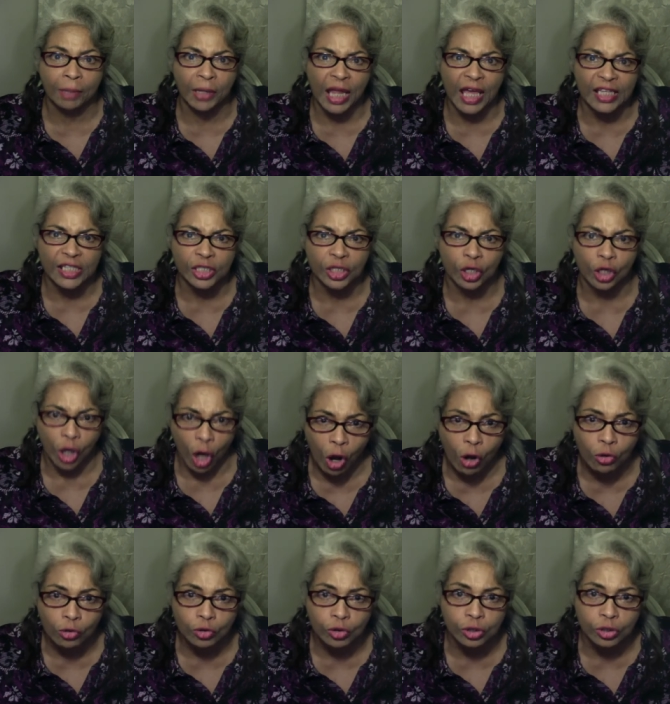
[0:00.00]
bless a
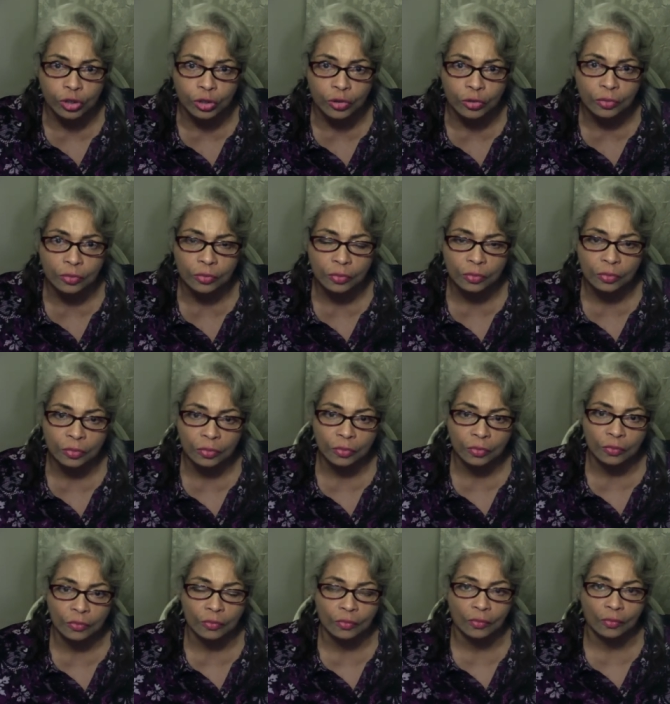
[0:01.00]
curse.
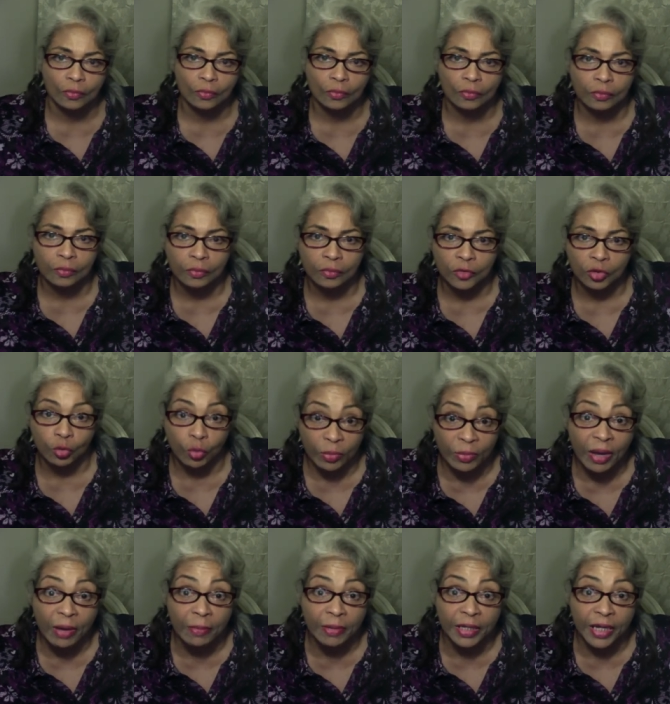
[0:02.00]

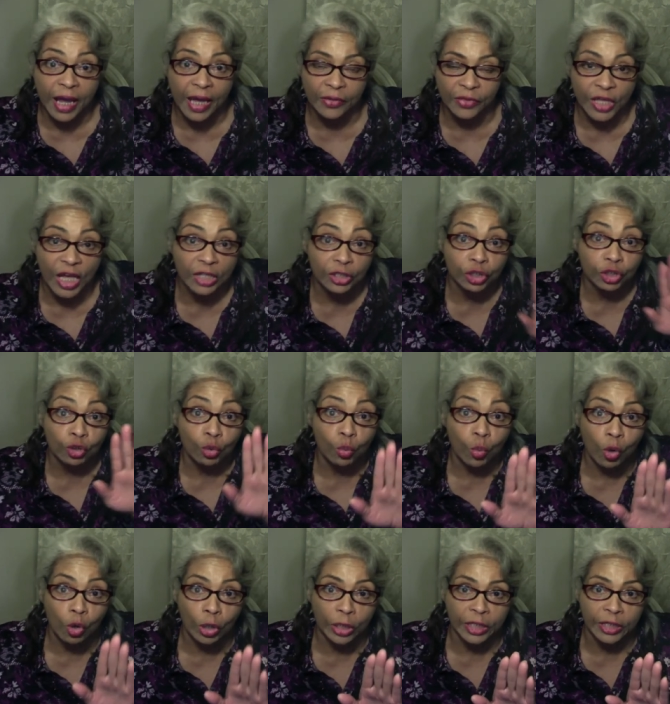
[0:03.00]
Remember that. That's your
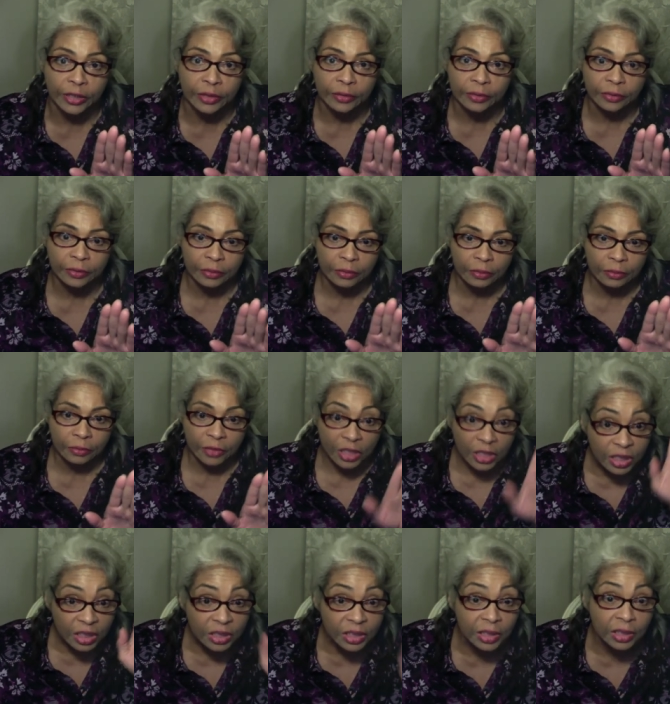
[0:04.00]
warning.
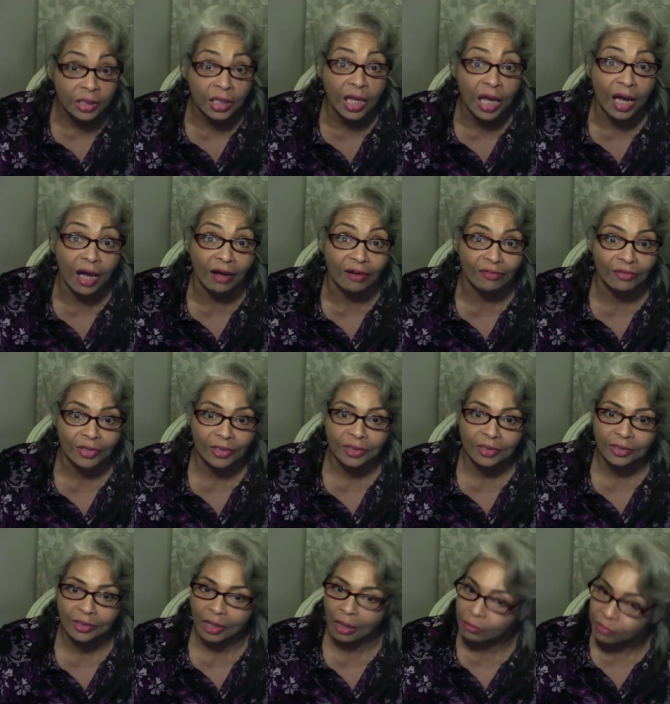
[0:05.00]
This isn't love.
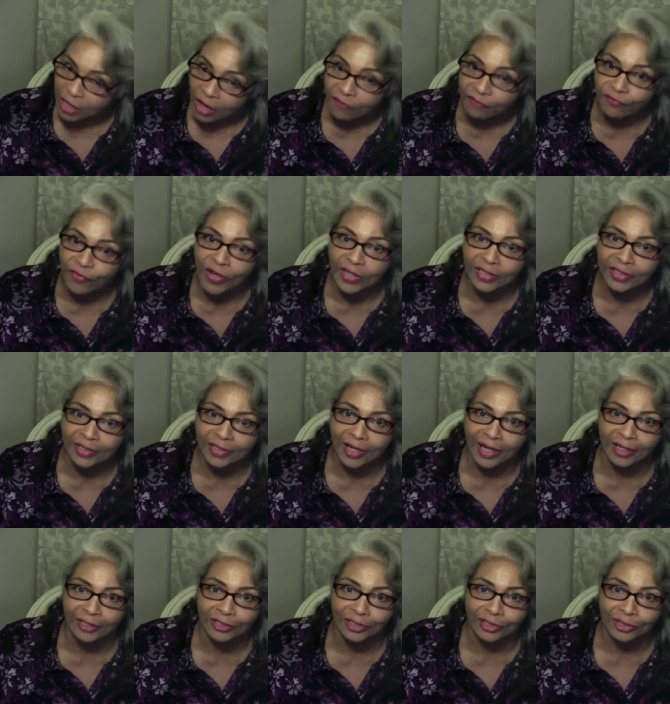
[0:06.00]
I'm not fussing
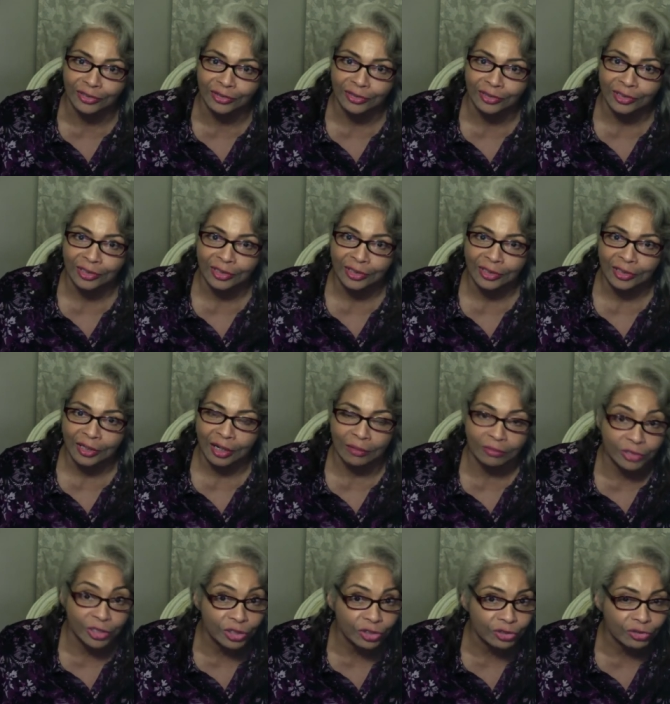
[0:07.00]
at you. I'm
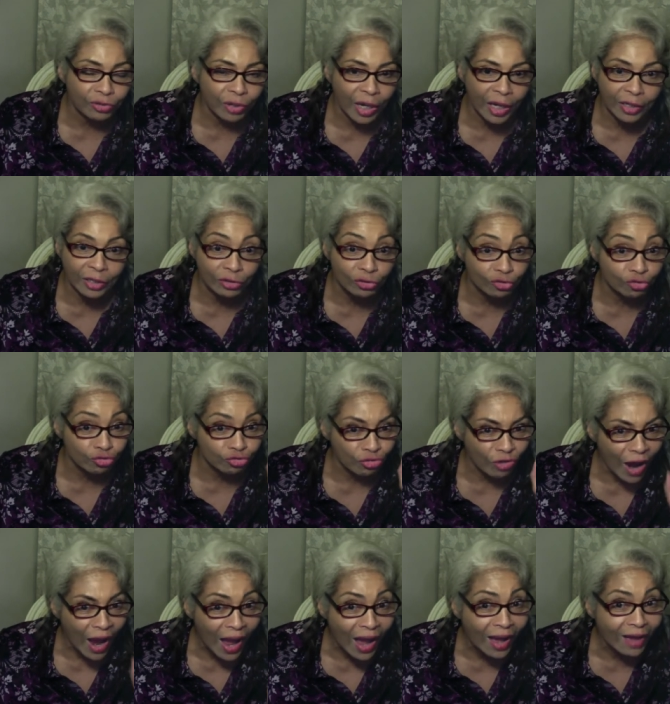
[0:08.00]
just trying to
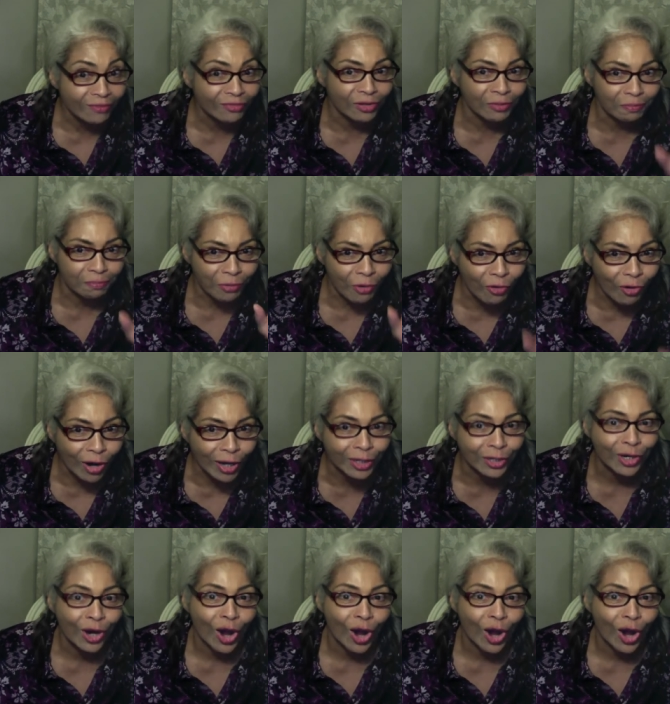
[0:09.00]
drive the point